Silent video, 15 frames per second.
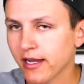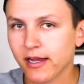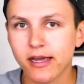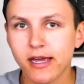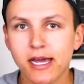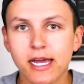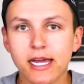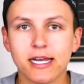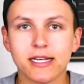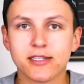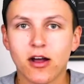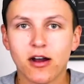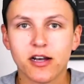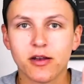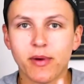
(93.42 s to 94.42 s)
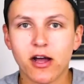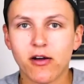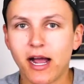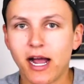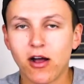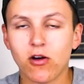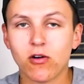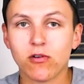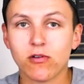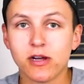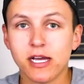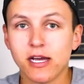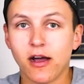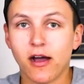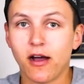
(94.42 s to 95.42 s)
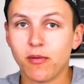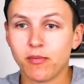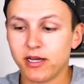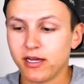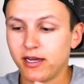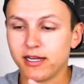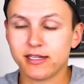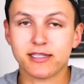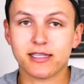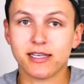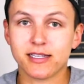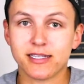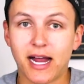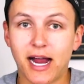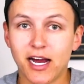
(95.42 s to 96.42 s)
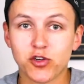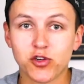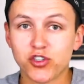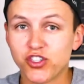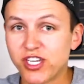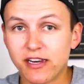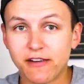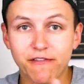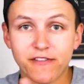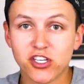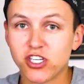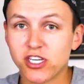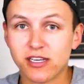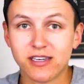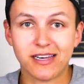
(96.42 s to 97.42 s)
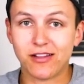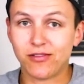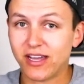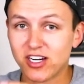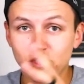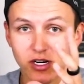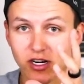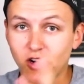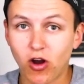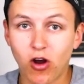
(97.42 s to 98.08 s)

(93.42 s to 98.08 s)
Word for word: Like he's talking about how um, it's this hydrogen efficient electric